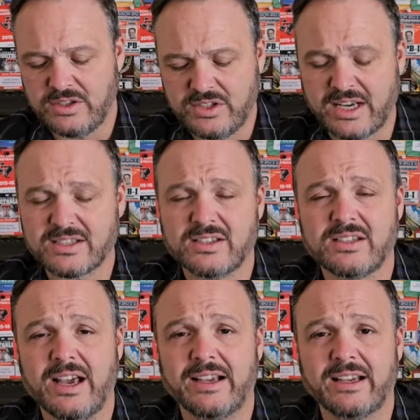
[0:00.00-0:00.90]
Texas
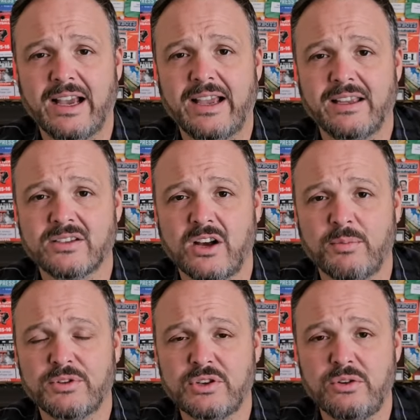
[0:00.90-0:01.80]
Tech gets
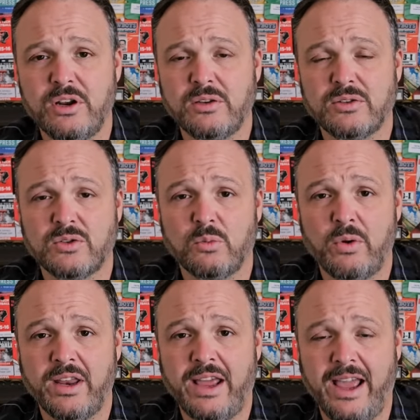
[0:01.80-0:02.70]
opportunity to
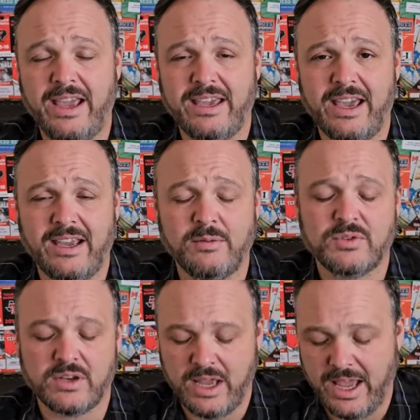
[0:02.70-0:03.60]
win 8
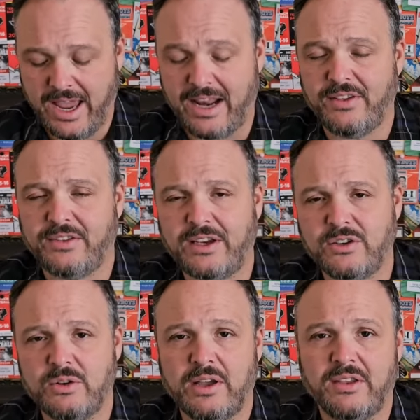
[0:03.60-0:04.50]
games, and I think they
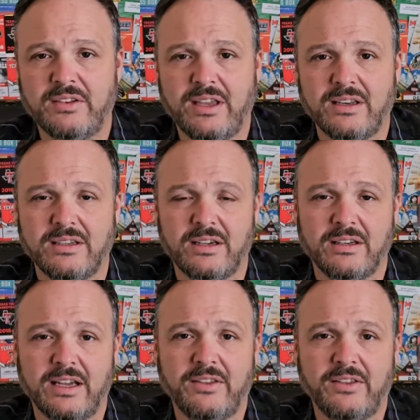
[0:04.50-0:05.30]
do. I think they get it done.